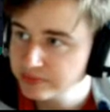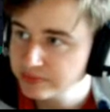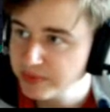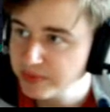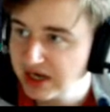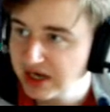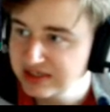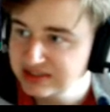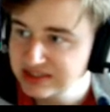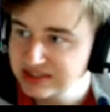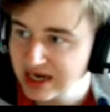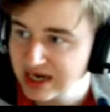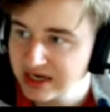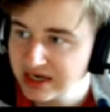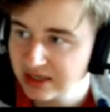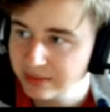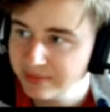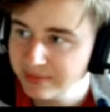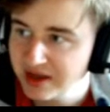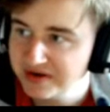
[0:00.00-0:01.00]
by
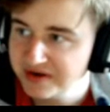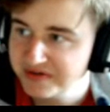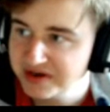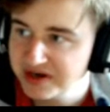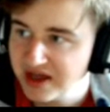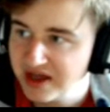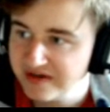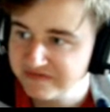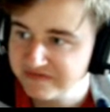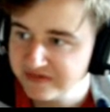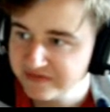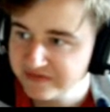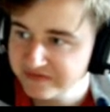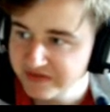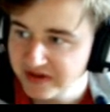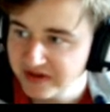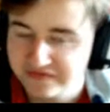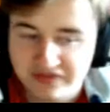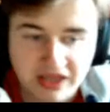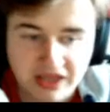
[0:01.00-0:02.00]
Daniil Medvedev.
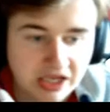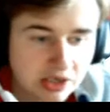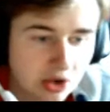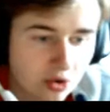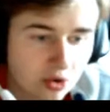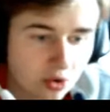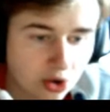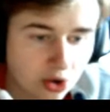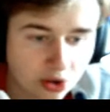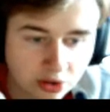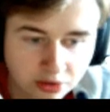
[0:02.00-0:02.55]
15-all.